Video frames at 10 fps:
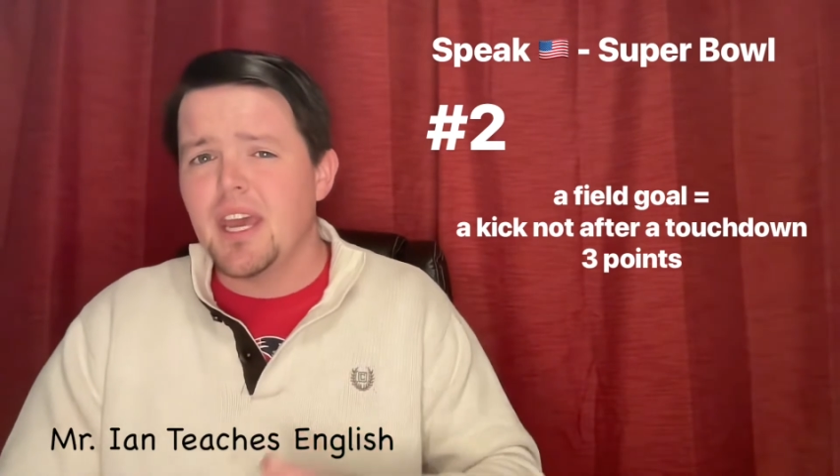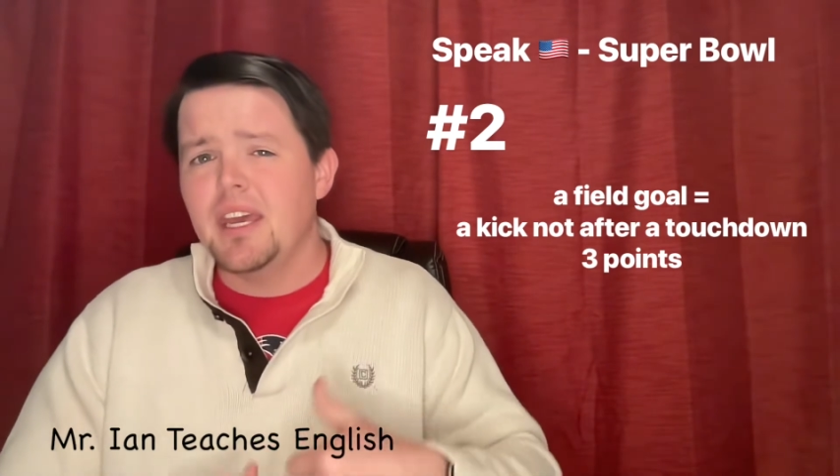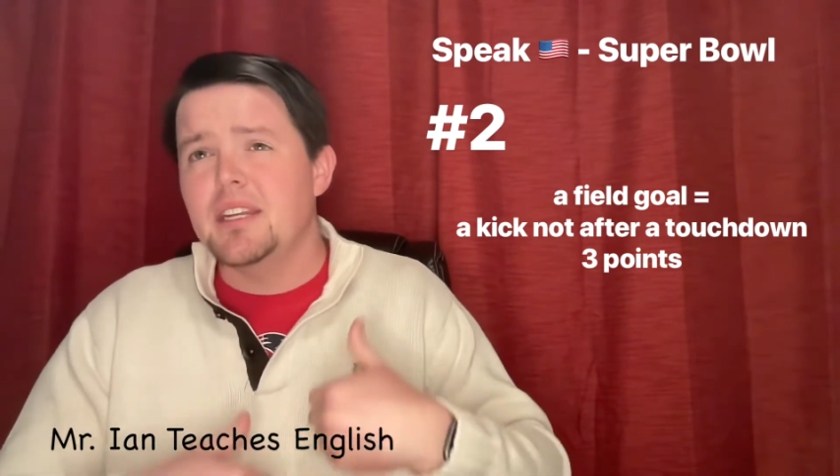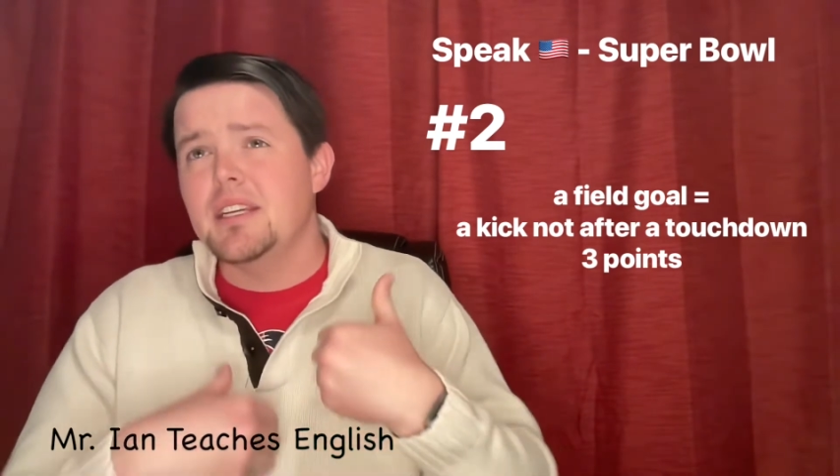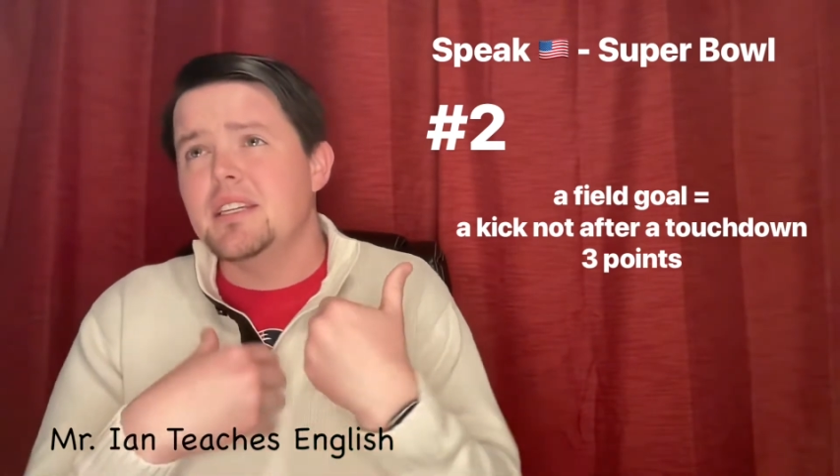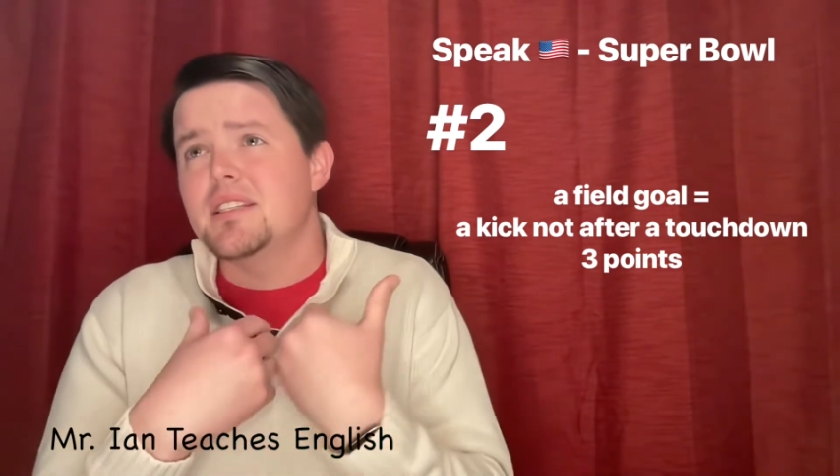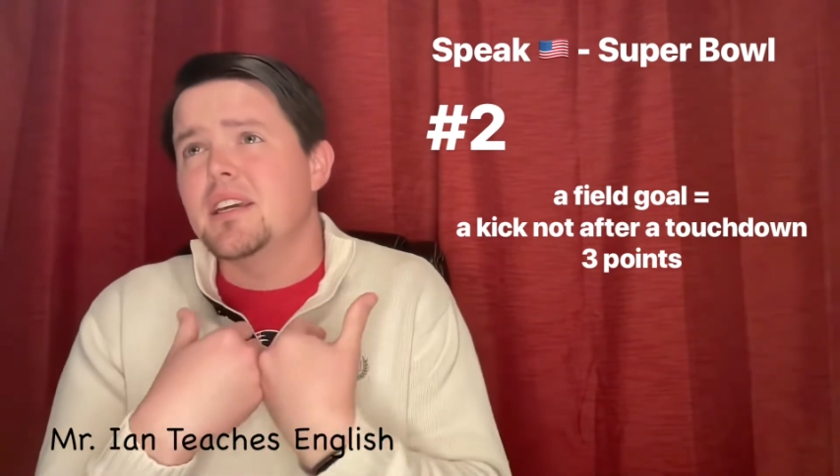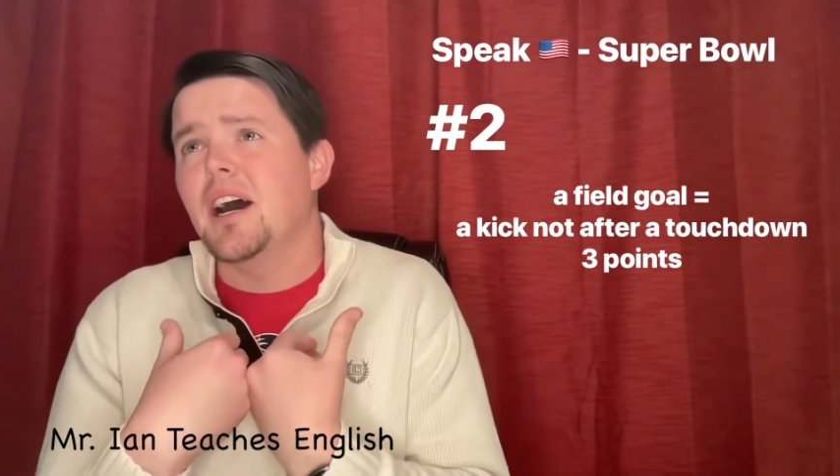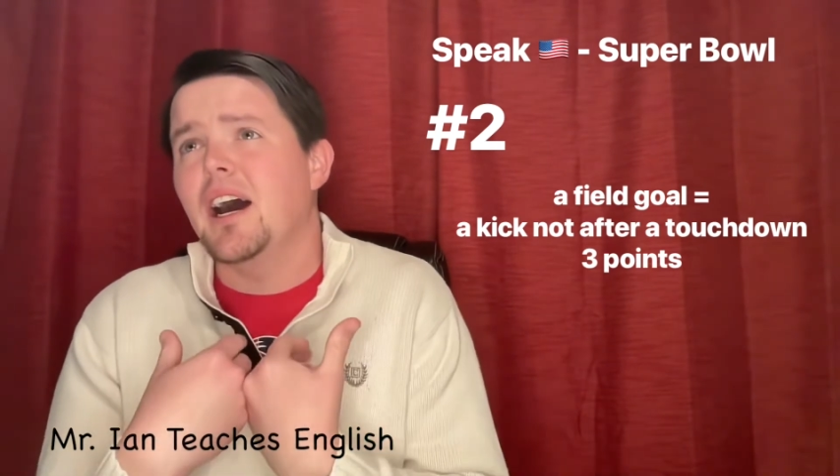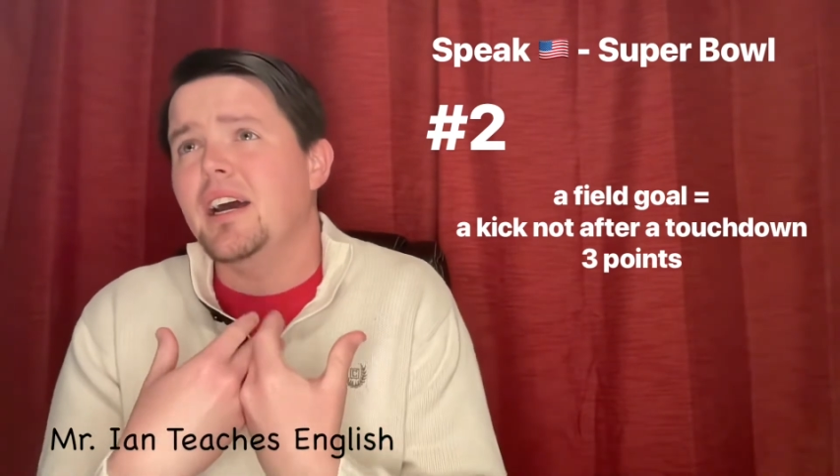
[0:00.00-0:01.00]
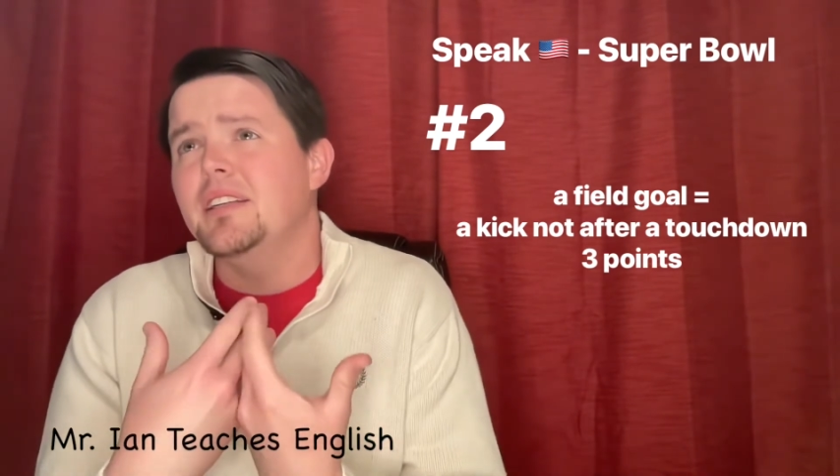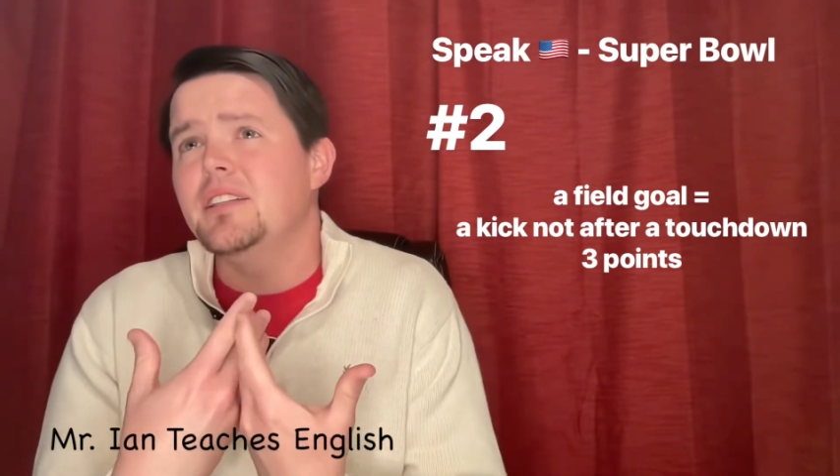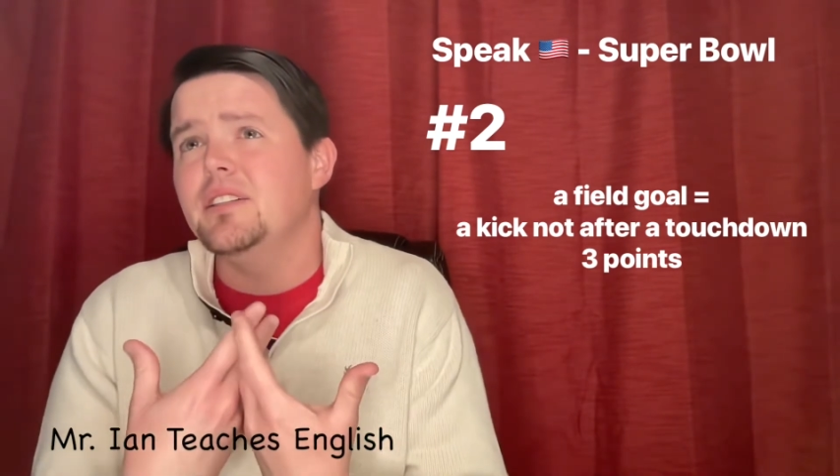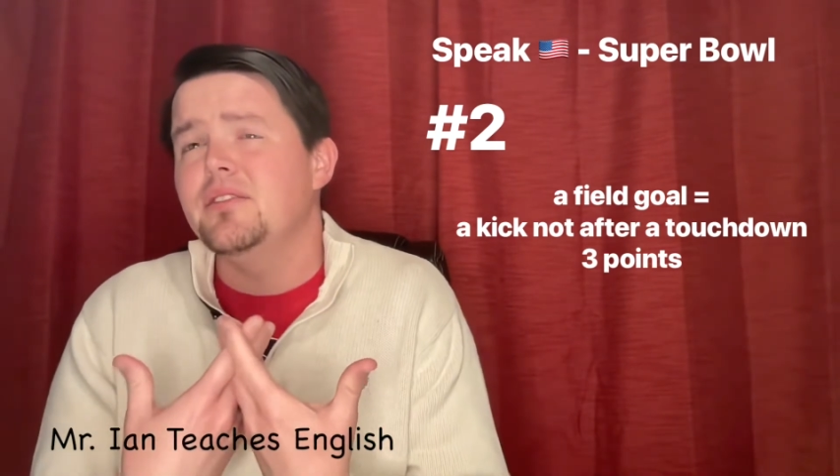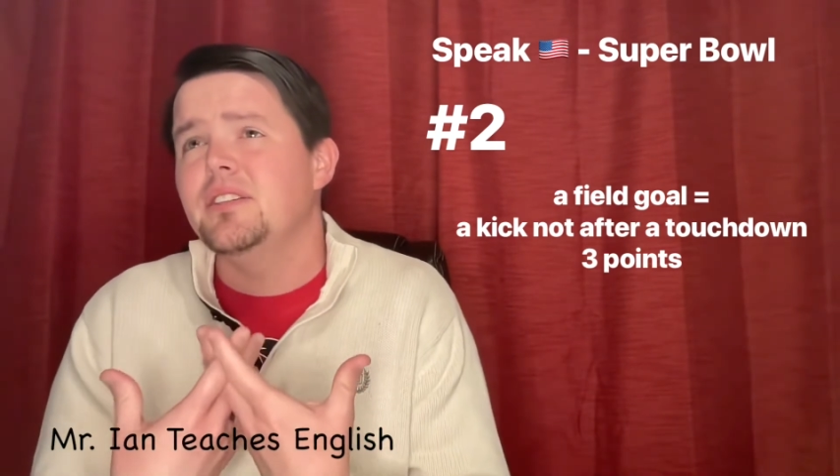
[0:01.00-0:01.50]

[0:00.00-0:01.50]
and is kind of